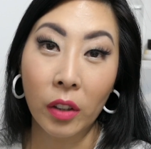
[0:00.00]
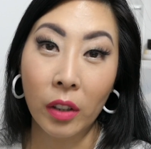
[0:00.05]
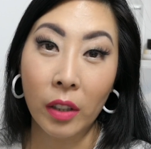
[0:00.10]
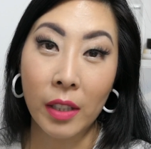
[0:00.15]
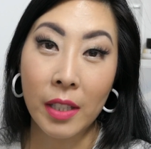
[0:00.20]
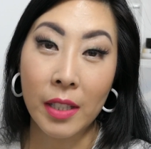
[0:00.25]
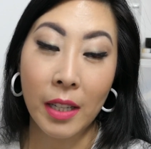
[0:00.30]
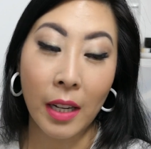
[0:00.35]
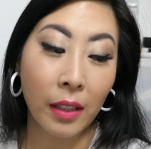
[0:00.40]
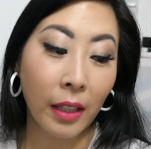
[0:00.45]

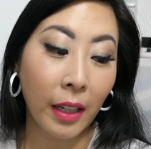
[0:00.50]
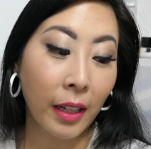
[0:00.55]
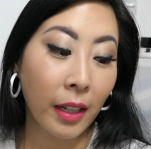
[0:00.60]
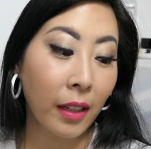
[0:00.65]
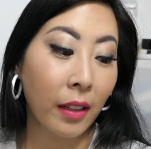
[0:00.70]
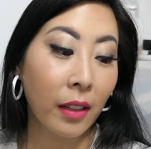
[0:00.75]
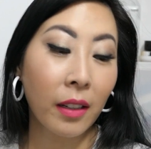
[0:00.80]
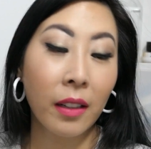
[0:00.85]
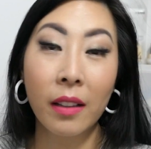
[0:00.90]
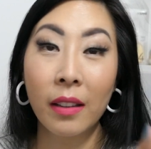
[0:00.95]
It's not
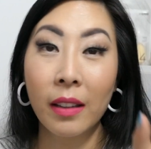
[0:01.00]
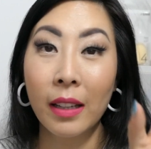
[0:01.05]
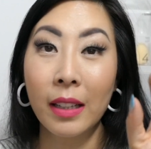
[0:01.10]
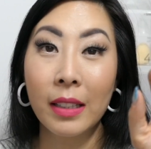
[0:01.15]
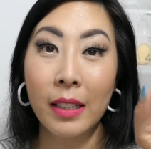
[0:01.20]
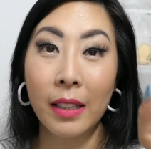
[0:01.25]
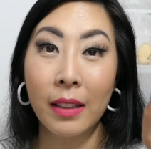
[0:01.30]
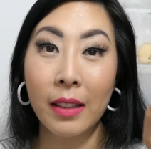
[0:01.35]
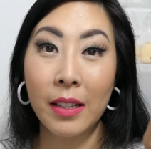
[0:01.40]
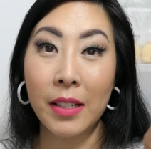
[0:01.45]
like they
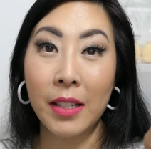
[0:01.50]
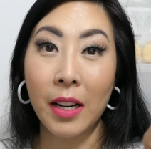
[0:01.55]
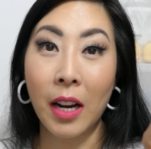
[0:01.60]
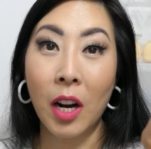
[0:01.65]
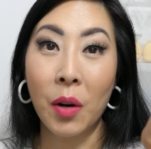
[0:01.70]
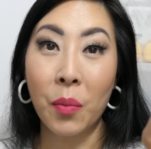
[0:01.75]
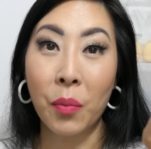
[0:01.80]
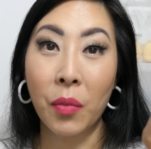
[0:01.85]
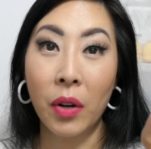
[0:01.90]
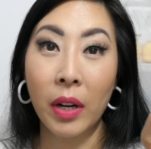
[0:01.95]
did this
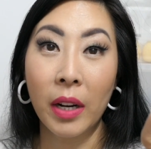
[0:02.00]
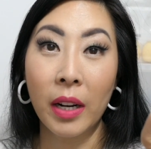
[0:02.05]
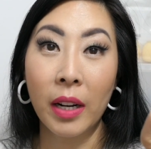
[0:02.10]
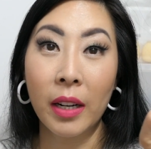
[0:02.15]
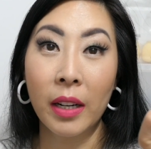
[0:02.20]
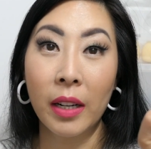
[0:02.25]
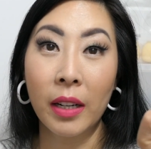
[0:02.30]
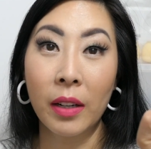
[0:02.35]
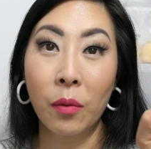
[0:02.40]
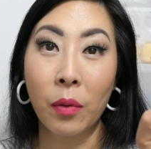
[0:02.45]

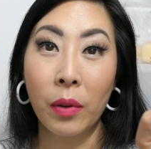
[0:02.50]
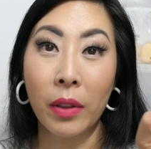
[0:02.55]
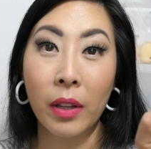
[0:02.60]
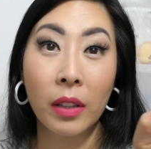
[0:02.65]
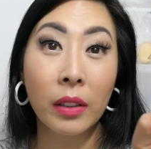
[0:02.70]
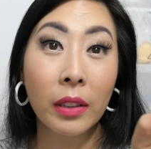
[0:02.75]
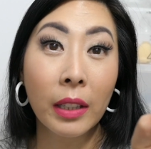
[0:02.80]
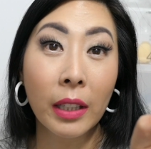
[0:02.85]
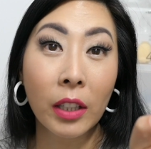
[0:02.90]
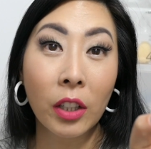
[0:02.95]
ombre with
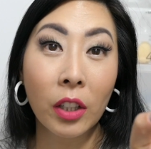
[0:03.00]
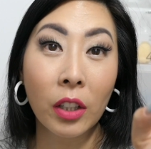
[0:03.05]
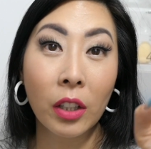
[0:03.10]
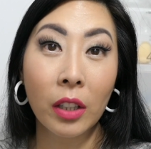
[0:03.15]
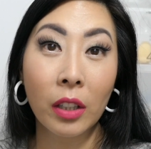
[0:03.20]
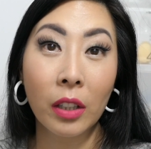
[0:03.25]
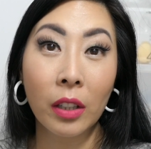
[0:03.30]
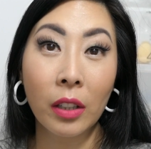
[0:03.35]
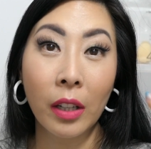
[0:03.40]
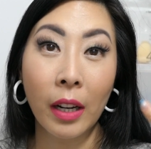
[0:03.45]

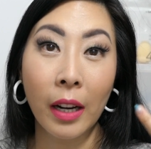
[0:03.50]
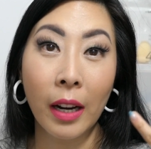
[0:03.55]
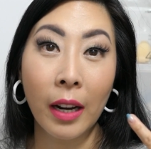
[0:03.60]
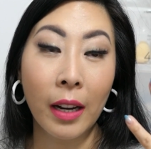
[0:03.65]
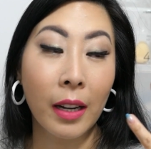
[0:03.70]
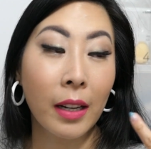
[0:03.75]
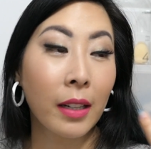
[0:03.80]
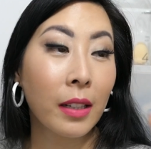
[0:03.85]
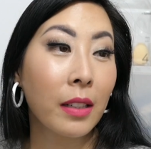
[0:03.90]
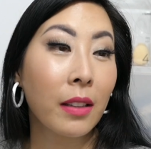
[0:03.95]
glitter,
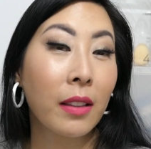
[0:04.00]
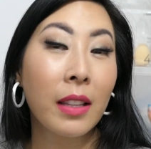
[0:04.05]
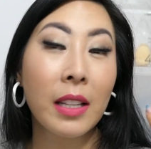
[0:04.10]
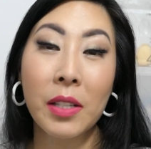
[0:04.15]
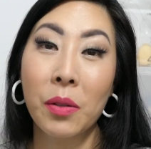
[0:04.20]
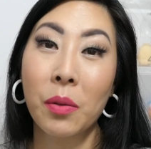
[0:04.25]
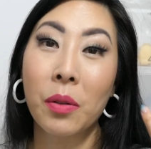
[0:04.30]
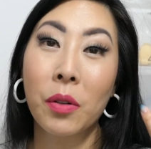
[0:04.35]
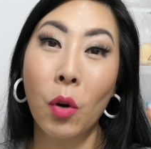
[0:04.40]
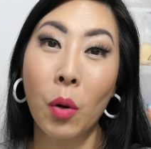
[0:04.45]
and
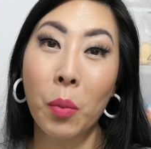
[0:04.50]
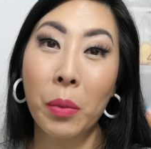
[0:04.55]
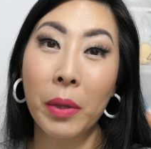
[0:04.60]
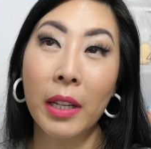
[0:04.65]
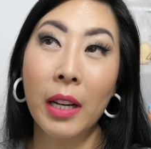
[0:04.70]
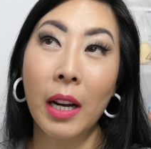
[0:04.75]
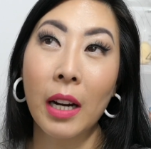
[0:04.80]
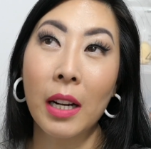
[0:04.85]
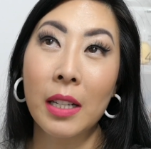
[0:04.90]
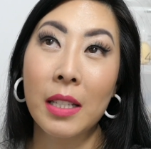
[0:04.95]
this would normally
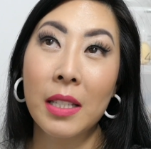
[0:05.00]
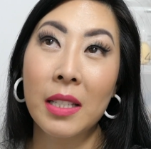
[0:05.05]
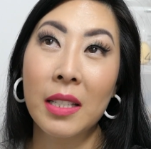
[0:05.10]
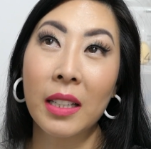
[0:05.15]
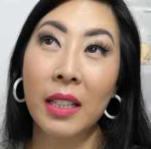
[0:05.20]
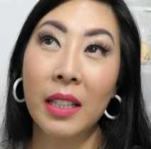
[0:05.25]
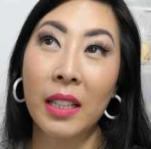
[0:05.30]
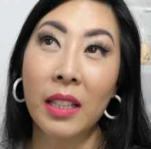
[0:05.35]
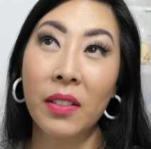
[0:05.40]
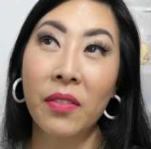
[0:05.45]
cost
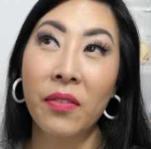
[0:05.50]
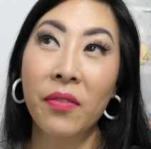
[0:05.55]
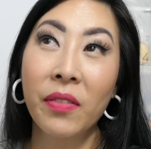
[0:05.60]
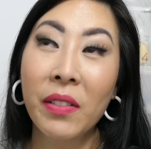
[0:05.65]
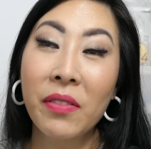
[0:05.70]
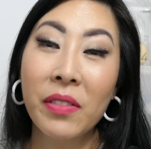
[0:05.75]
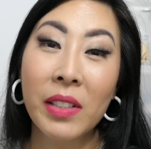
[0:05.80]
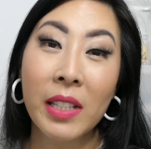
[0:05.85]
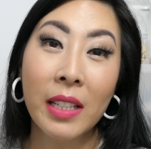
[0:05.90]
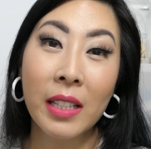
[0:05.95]
like
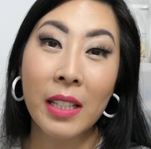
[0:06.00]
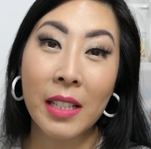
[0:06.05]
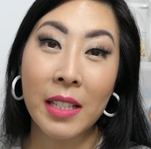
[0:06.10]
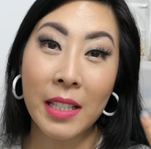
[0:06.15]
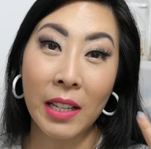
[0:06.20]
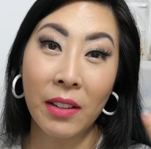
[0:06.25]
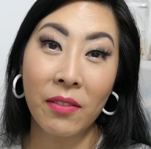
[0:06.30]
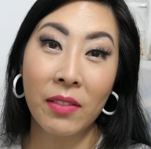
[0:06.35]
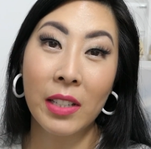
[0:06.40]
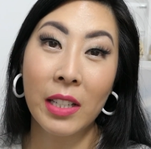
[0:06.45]
50 to
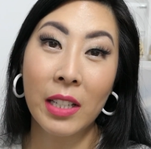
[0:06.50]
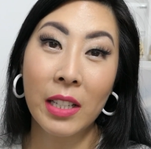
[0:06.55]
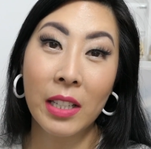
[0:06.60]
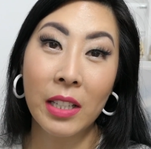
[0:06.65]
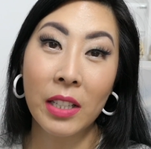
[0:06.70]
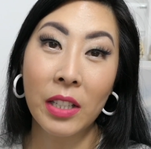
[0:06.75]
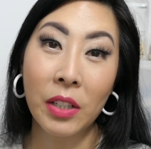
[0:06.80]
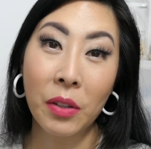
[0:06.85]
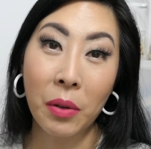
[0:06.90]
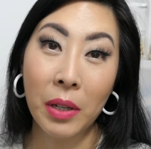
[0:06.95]
70
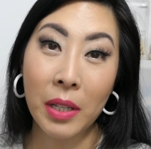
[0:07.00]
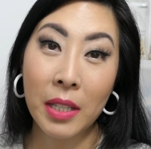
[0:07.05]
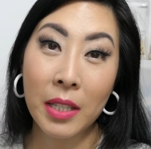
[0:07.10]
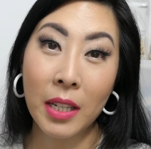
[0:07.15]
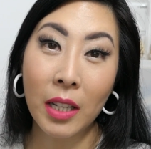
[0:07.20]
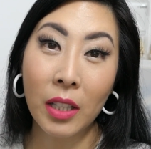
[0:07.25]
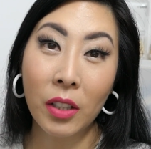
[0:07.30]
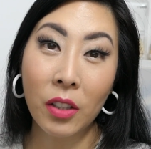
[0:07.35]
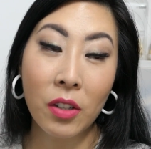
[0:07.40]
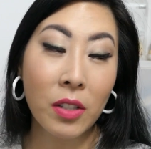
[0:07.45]
US
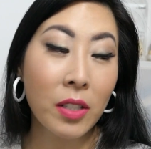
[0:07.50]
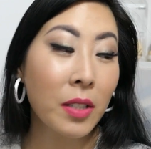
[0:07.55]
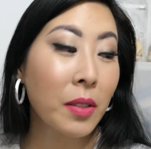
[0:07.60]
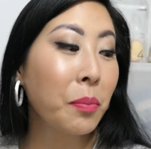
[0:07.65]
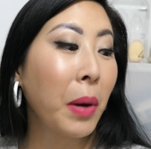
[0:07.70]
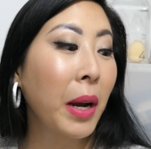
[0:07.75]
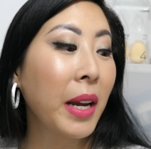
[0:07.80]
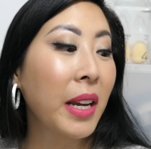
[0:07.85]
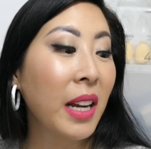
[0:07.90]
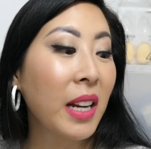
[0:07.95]
dollars,
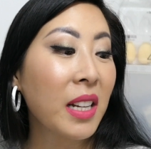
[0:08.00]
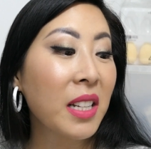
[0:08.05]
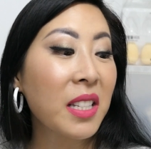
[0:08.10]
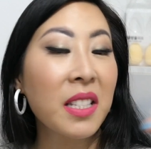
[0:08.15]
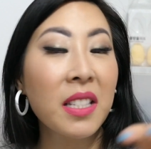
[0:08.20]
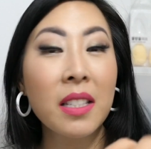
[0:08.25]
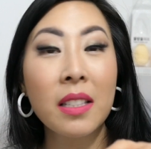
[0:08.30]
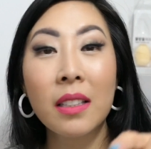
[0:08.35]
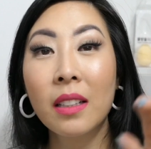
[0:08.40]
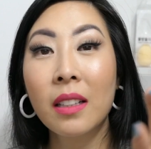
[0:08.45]
my
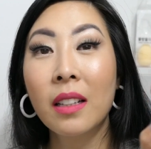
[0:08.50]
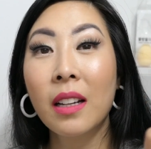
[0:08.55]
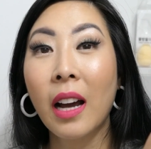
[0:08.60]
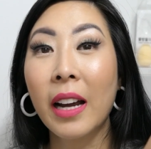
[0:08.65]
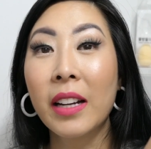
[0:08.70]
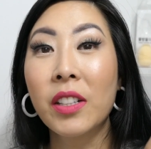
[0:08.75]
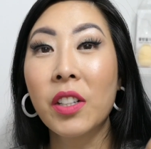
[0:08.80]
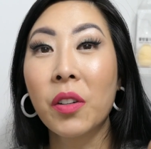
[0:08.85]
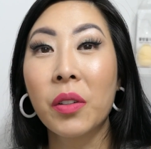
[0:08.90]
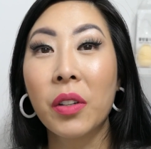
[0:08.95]
guess.
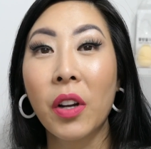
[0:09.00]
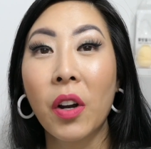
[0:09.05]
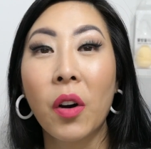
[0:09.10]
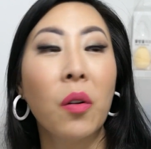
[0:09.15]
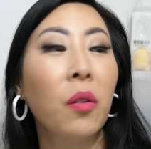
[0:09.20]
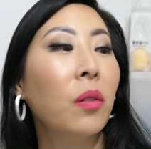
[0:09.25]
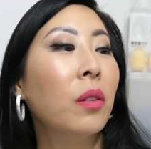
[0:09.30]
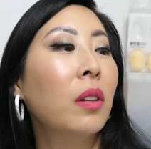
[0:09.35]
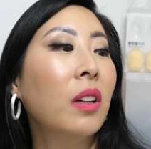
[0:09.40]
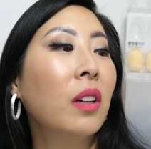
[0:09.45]
I don't know.